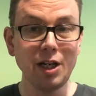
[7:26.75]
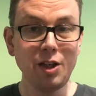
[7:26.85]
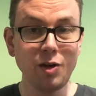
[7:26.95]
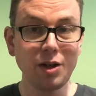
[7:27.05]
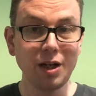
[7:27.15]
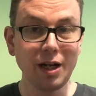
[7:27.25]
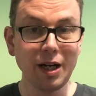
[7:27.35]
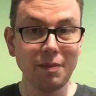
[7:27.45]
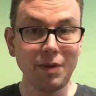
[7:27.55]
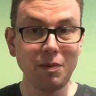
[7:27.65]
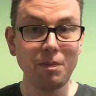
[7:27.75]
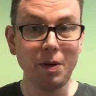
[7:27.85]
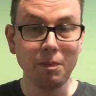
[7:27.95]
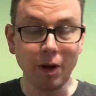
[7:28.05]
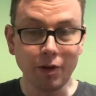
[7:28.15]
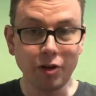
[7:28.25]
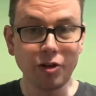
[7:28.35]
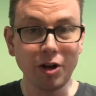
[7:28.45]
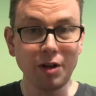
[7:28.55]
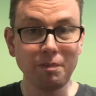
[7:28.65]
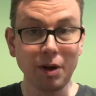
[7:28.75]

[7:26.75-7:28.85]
You can um, you, you, block the shot,